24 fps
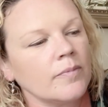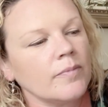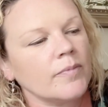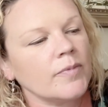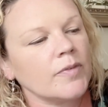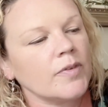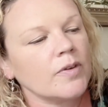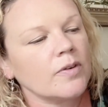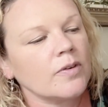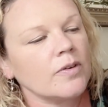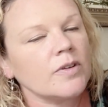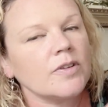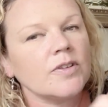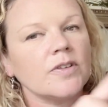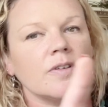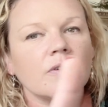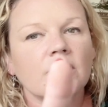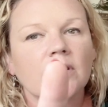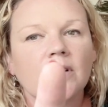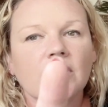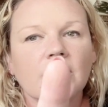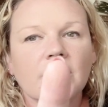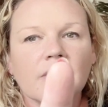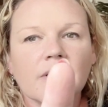It's hard
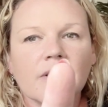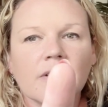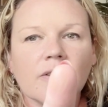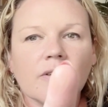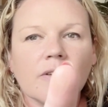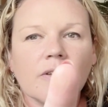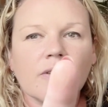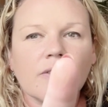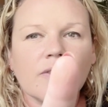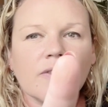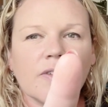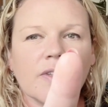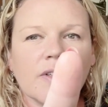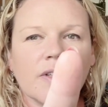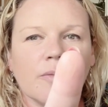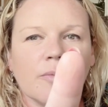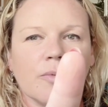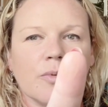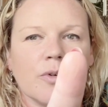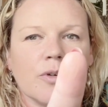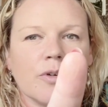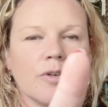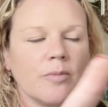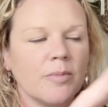to, like, you can see it
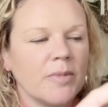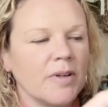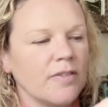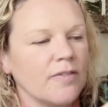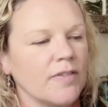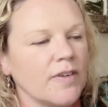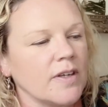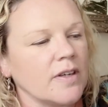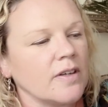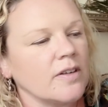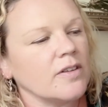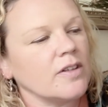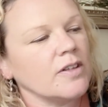more on my finger